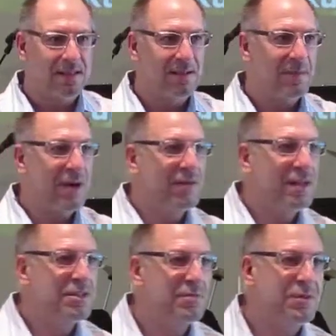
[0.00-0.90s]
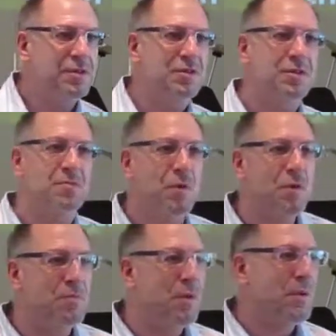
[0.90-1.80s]
My relationship with you is more
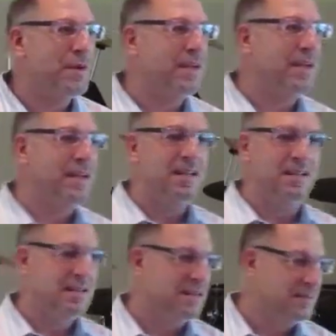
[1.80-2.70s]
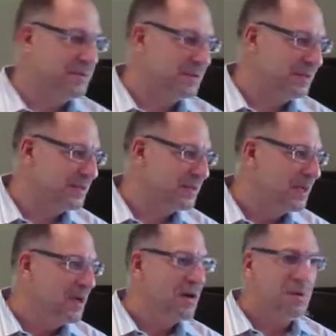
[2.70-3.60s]
important than anything in the world.
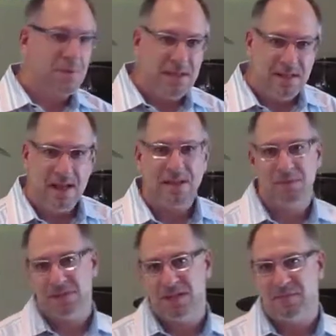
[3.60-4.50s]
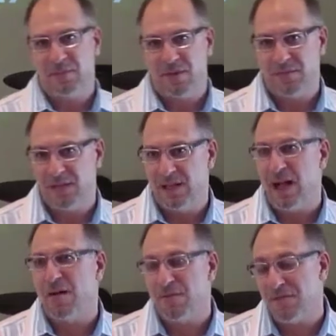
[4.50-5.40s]
Only death will separate me.
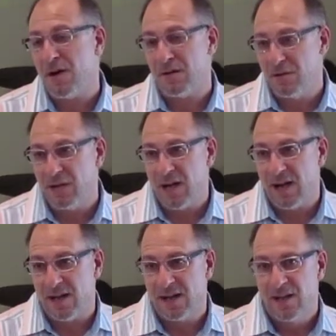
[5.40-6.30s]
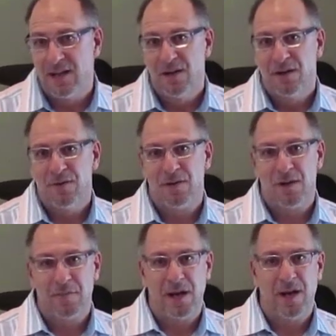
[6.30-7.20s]
I will follow you, God, with
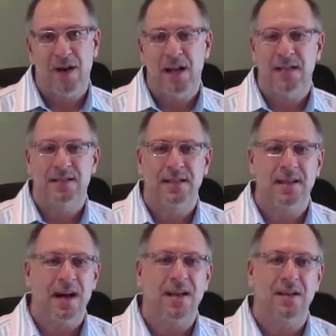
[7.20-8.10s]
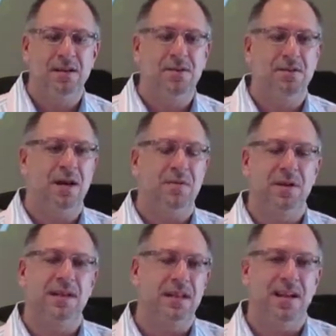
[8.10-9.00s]
all my heart. And see, God knew that we
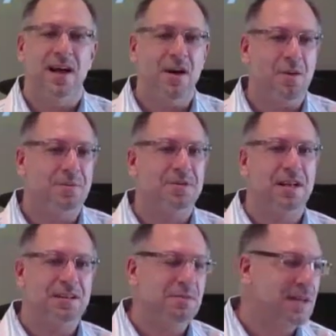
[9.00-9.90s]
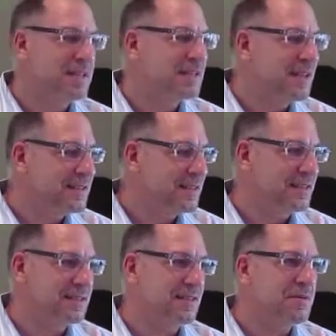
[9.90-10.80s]
needed help, so that's why he sent
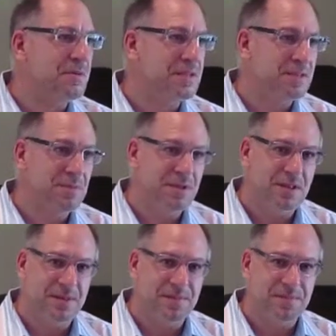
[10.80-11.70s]
us the Holy Spirit.